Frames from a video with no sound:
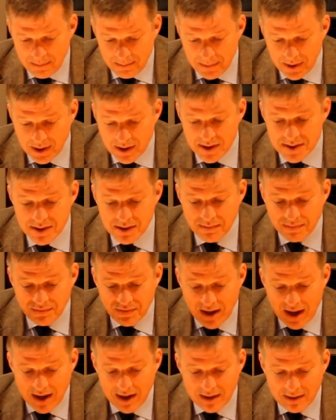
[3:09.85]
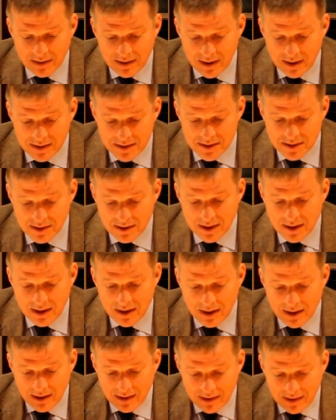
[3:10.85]
because it violates
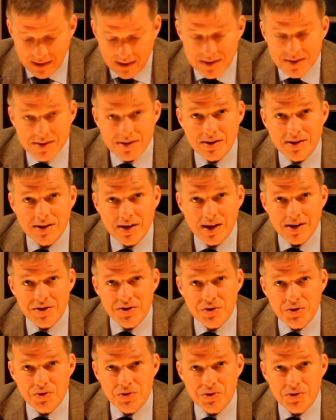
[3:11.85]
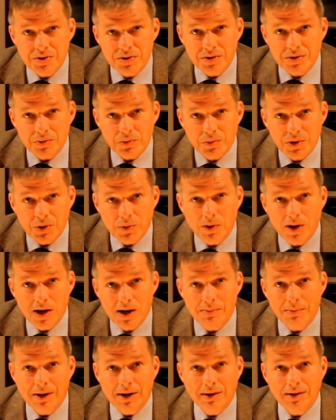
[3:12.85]
this constitutional
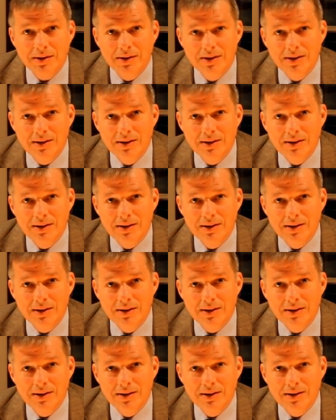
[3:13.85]
requirement.